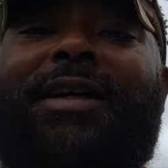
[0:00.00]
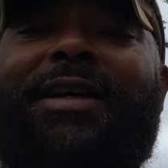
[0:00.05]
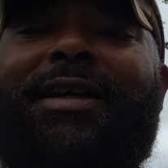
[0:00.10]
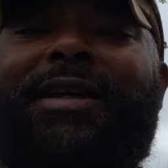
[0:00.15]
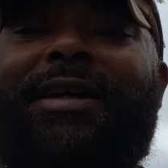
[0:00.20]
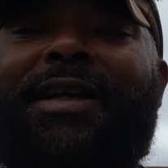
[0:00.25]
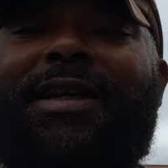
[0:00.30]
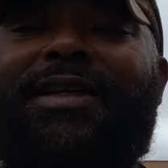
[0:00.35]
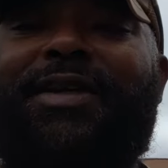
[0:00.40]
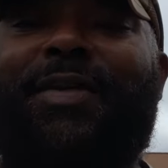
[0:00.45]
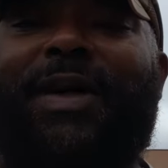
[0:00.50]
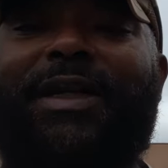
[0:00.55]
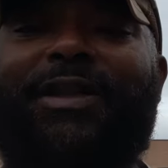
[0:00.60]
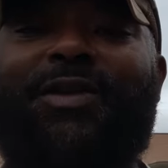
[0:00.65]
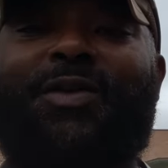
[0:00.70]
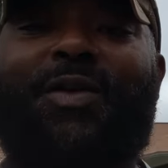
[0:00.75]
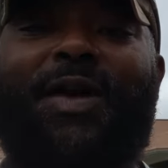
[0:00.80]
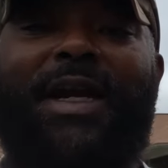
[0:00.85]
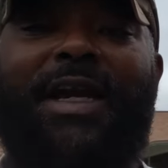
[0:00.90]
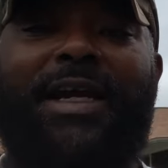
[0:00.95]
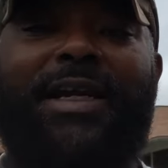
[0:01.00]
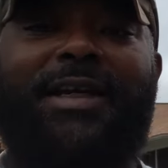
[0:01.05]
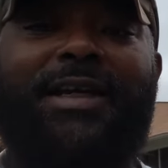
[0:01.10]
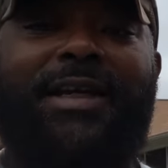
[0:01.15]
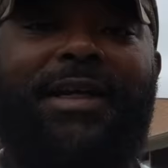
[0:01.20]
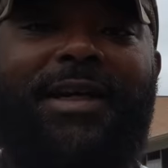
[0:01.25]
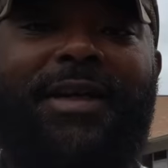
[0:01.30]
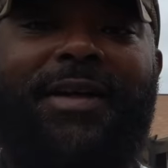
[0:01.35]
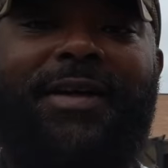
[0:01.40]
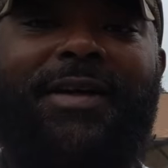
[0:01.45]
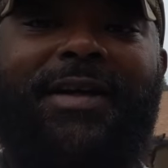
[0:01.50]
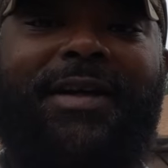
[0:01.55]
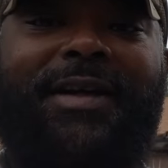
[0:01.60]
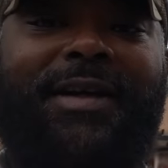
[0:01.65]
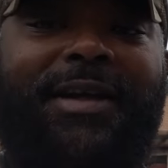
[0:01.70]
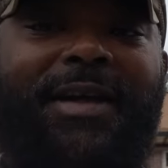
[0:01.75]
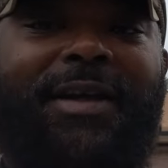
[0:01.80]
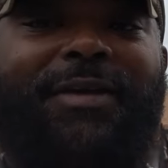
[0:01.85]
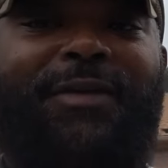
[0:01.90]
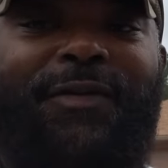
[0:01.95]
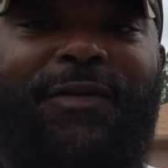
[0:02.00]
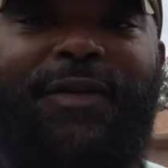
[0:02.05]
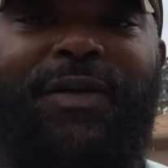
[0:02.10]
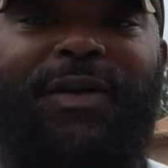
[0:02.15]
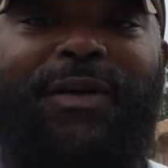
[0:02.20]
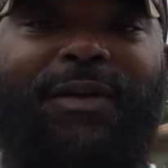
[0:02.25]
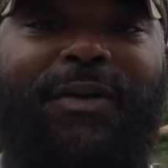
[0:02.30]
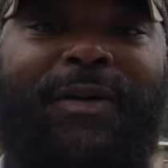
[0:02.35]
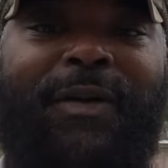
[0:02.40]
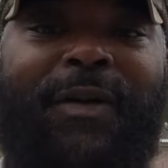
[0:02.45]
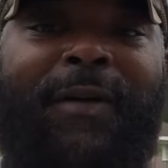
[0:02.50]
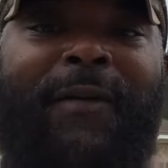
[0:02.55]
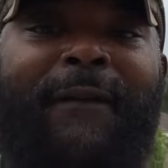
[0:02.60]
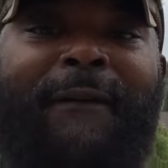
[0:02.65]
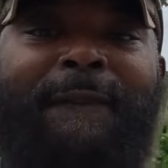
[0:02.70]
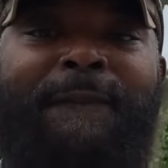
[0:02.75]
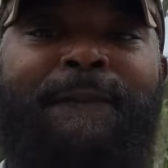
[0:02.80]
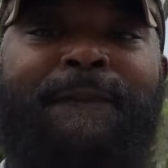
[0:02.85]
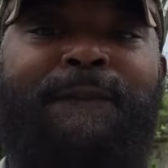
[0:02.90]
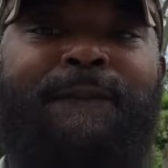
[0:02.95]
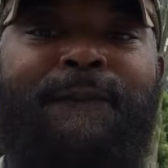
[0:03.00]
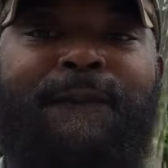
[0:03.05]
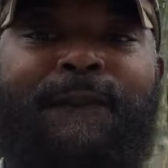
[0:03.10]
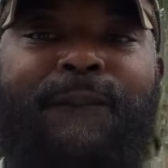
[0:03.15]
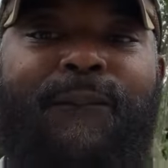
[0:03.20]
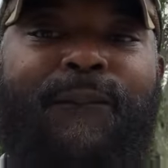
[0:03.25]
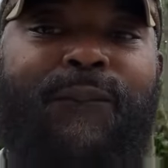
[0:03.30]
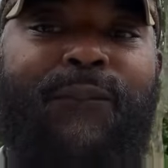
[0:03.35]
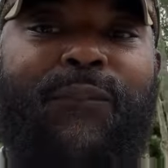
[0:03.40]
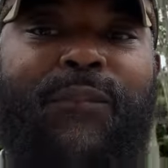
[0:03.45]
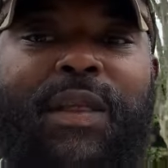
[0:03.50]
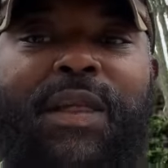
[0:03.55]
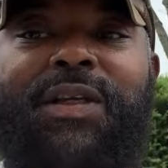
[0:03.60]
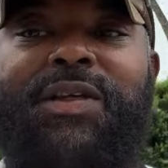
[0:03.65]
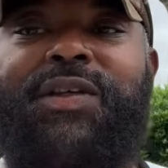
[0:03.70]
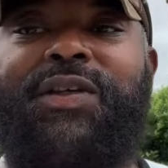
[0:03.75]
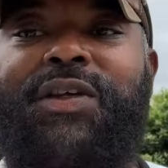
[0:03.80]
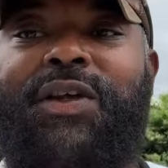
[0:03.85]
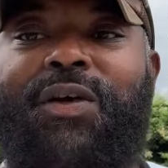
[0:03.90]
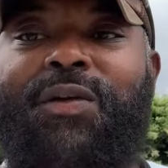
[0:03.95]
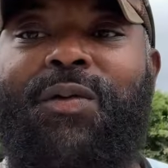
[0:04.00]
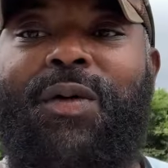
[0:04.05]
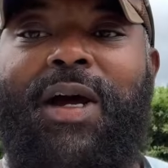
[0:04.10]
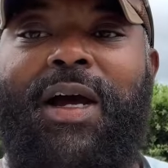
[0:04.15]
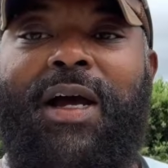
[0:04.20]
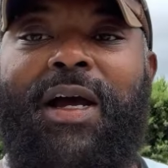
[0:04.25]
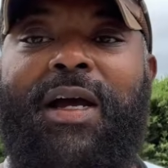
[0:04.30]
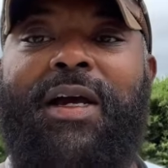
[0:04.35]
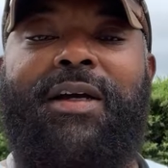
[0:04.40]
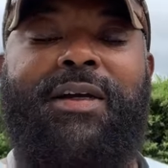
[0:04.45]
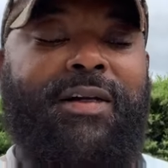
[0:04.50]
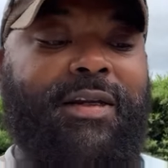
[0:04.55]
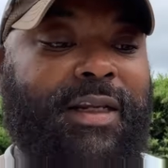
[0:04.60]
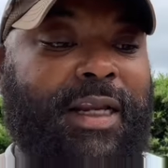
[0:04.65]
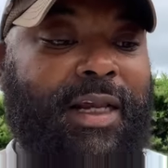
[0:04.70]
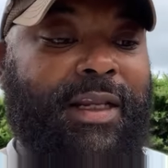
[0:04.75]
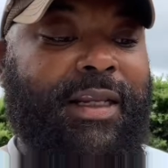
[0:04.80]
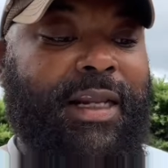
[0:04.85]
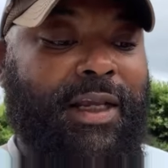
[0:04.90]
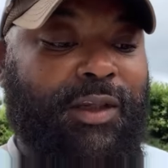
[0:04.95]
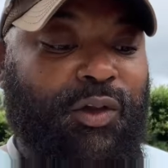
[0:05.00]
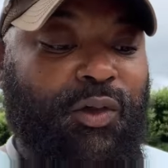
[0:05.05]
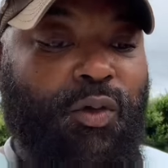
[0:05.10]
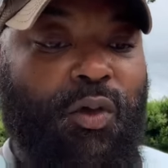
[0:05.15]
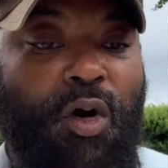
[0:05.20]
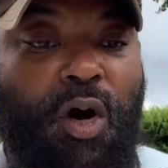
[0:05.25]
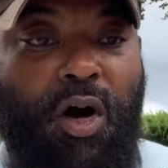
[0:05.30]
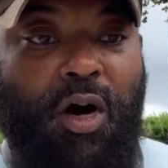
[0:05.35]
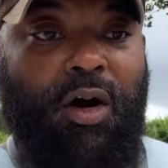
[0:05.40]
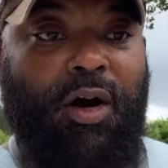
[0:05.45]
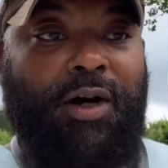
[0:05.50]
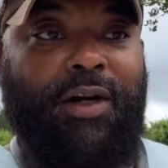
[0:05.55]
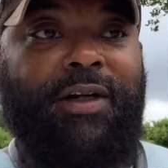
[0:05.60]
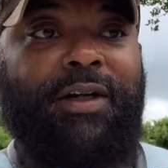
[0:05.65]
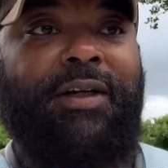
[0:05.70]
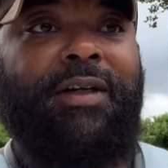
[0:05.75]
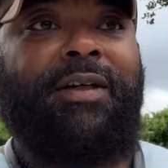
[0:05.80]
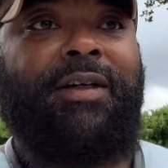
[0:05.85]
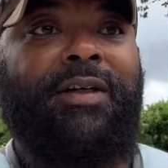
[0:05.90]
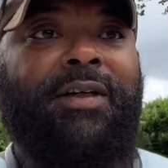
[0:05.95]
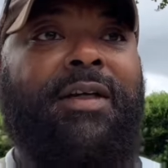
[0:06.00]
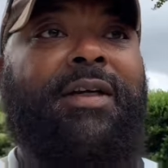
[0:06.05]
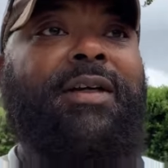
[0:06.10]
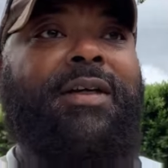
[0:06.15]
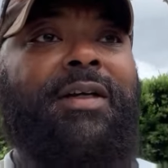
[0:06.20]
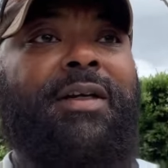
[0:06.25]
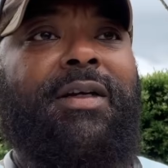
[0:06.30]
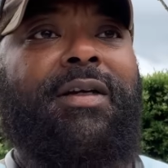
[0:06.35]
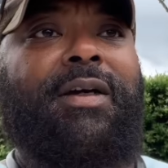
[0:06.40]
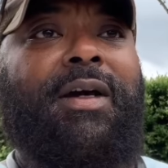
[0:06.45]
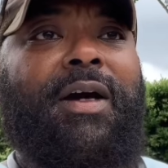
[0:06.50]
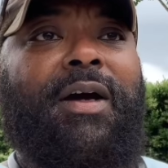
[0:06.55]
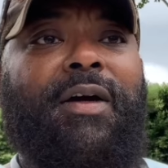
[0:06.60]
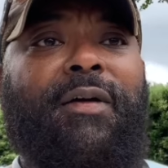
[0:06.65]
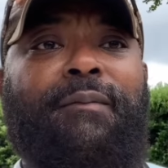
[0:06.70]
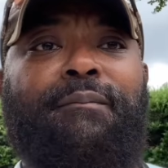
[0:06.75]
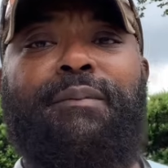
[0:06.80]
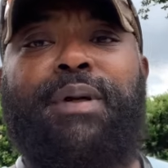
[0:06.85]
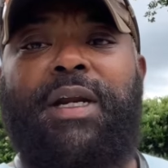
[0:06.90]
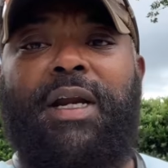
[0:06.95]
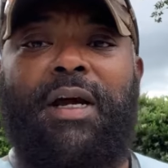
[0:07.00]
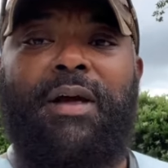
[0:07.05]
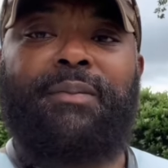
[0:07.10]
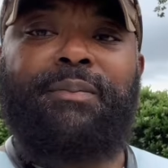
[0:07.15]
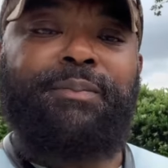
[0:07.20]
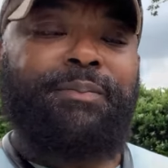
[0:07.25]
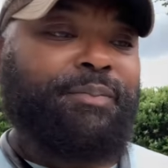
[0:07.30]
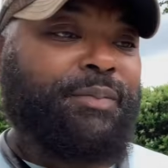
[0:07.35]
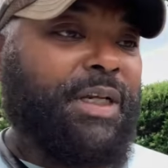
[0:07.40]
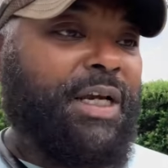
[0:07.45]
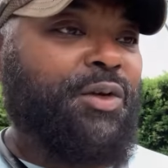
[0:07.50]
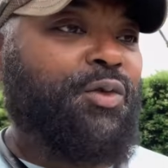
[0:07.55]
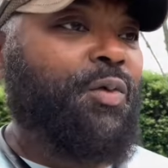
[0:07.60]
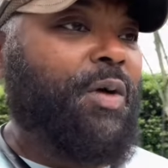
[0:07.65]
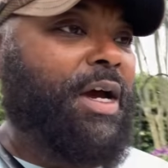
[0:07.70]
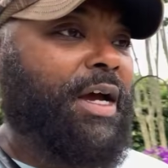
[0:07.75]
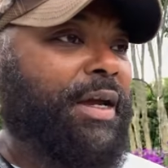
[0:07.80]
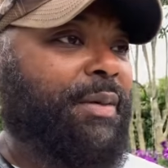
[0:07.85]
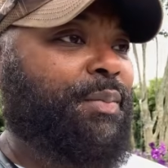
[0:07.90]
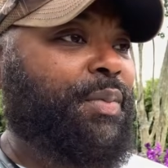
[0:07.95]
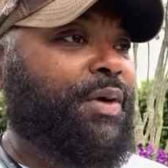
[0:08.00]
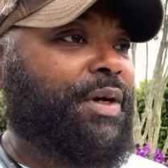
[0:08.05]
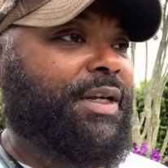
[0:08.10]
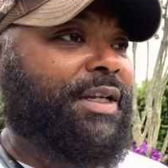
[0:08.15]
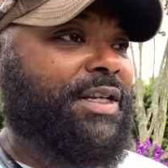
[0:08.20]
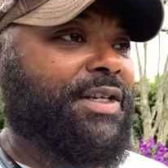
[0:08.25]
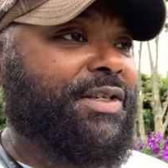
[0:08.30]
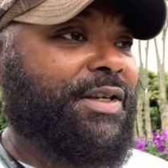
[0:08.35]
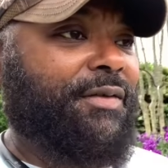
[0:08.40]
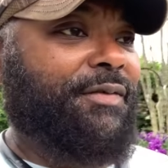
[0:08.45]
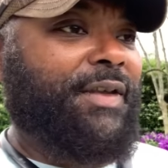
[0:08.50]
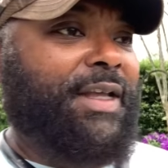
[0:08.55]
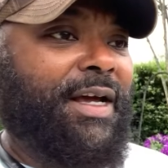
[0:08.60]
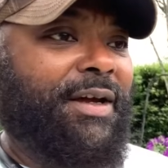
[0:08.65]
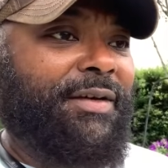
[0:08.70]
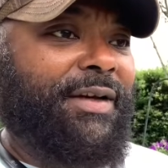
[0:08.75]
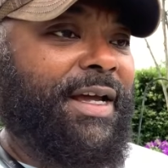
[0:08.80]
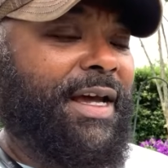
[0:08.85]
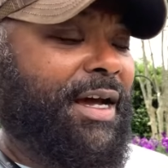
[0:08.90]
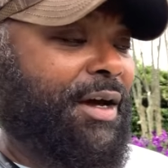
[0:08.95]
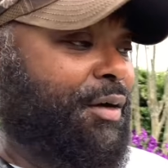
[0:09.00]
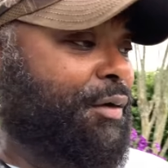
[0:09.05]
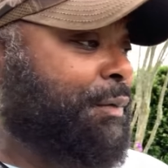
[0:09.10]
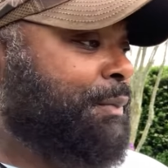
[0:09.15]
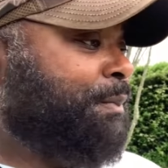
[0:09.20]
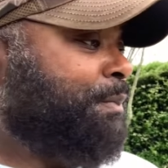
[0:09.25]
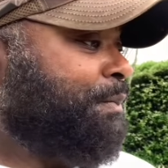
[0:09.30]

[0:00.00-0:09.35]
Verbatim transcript: Yeah, it's about to rain here in a few. So not too hard, but that's why I'm putting this stuff down now,